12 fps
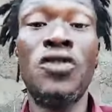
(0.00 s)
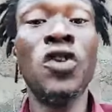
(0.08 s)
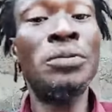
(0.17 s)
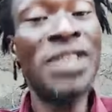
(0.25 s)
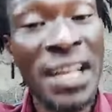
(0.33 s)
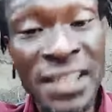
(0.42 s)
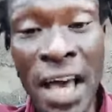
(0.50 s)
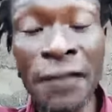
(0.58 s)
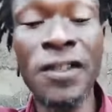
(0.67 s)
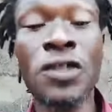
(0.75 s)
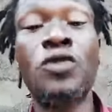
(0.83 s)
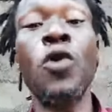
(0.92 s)

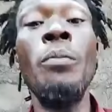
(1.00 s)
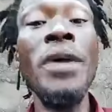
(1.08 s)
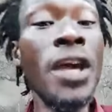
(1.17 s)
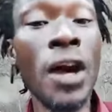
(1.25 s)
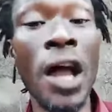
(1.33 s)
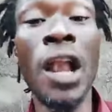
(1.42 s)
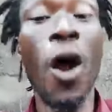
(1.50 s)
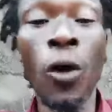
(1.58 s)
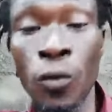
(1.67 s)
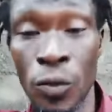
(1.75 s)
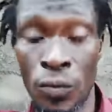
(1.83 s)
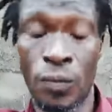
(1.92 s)
subjective to me
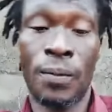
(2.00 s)
alone.